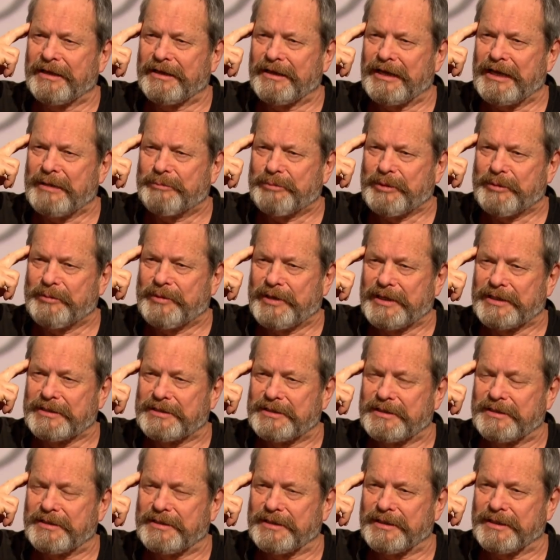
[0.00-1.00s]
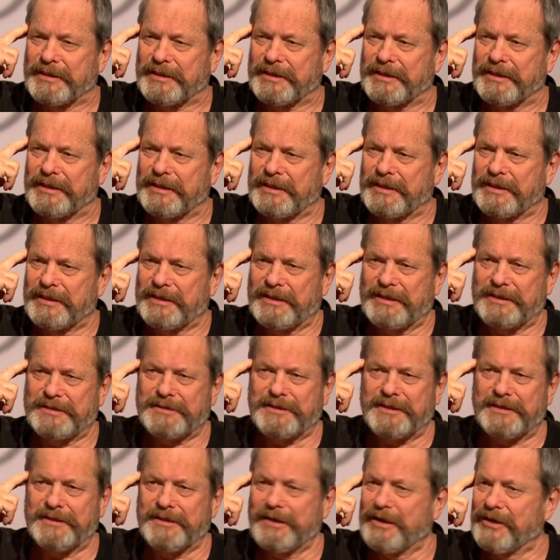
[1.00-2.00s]
compromise the thing, mm. I
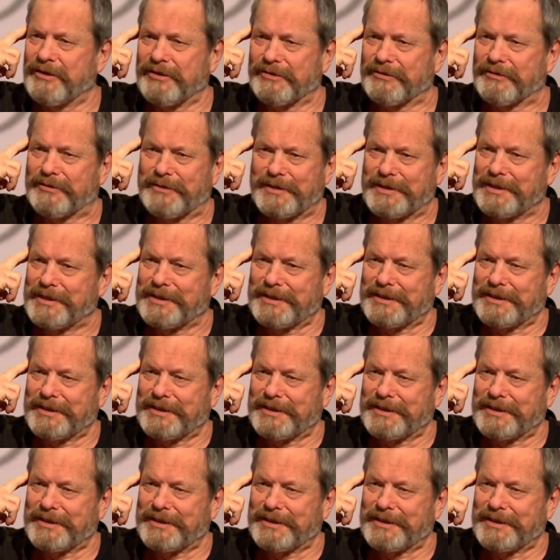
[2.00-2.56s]
said mm. no.